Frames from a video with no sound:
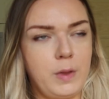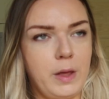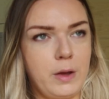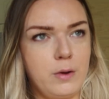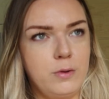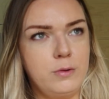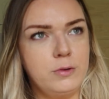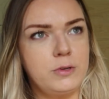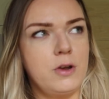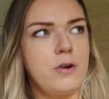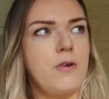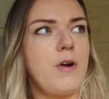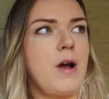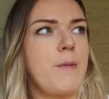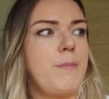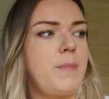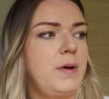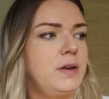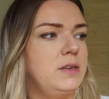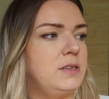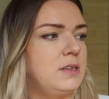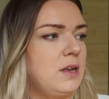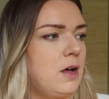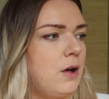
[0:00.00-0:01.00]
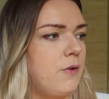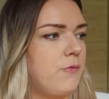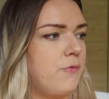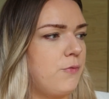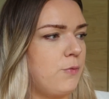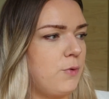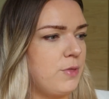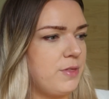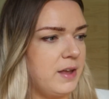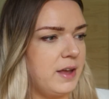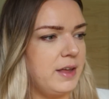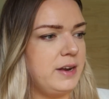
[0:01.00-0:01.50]
I also grabbed
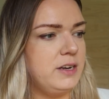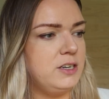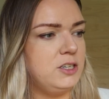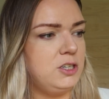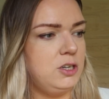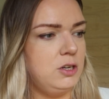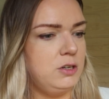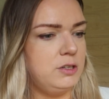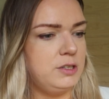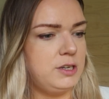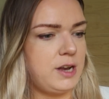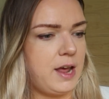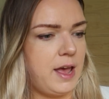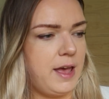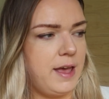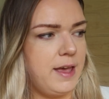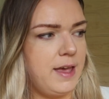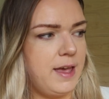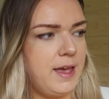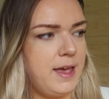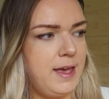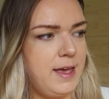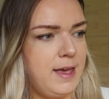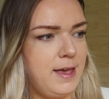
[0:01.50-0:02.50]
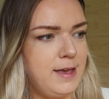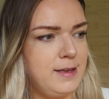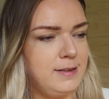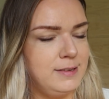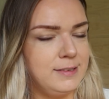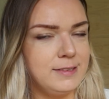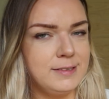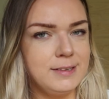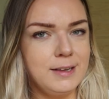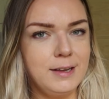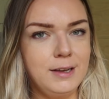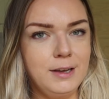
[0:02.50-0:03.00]
myself, one thing I need to do today
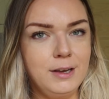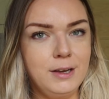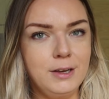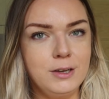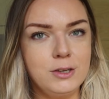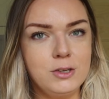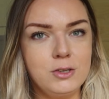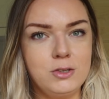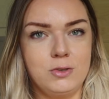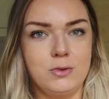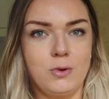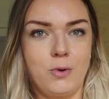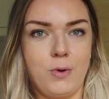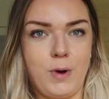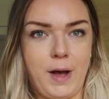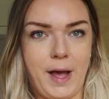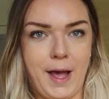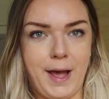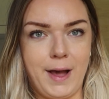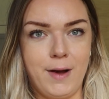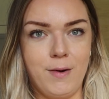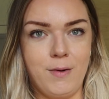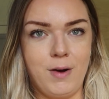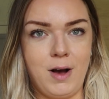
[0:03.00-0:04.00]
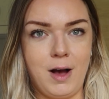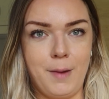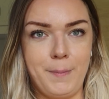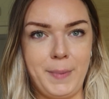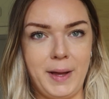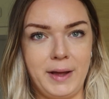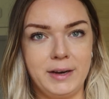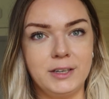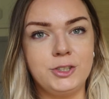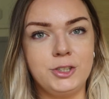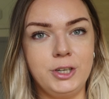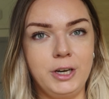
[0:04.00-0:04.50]
is sort out our
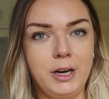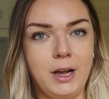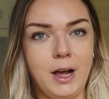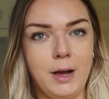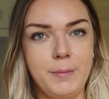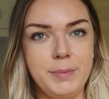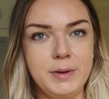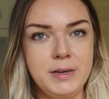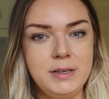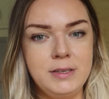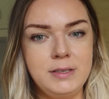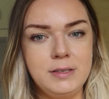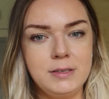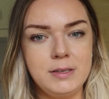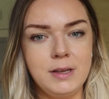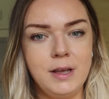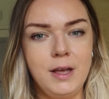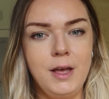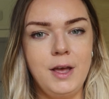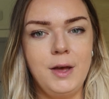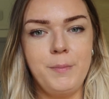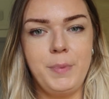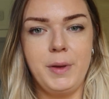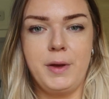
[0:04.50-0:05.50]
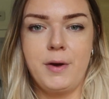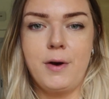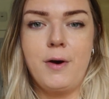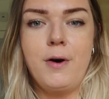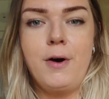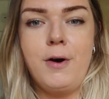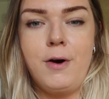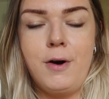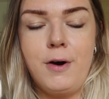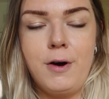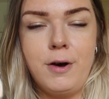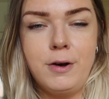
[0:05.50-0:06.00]
pantry cupboards,
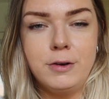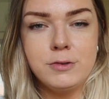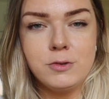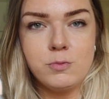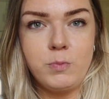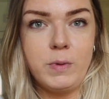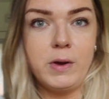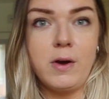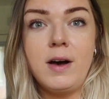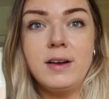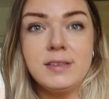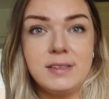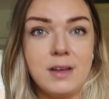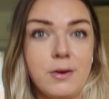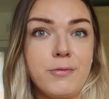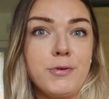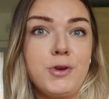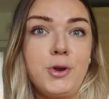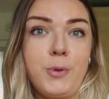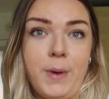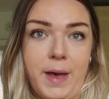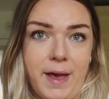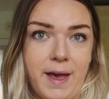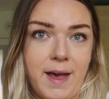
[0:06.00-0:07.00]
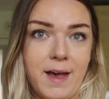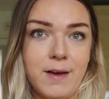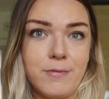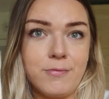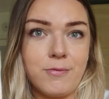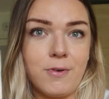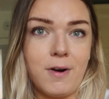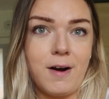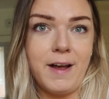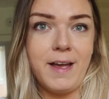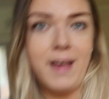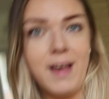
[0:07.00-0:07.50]
because we got ourselves a new air
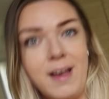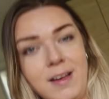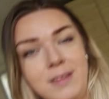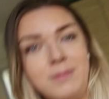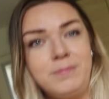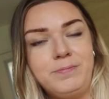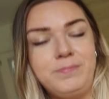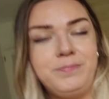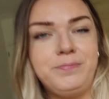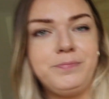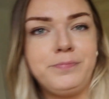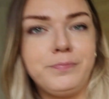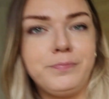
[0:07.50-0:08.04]
fryer.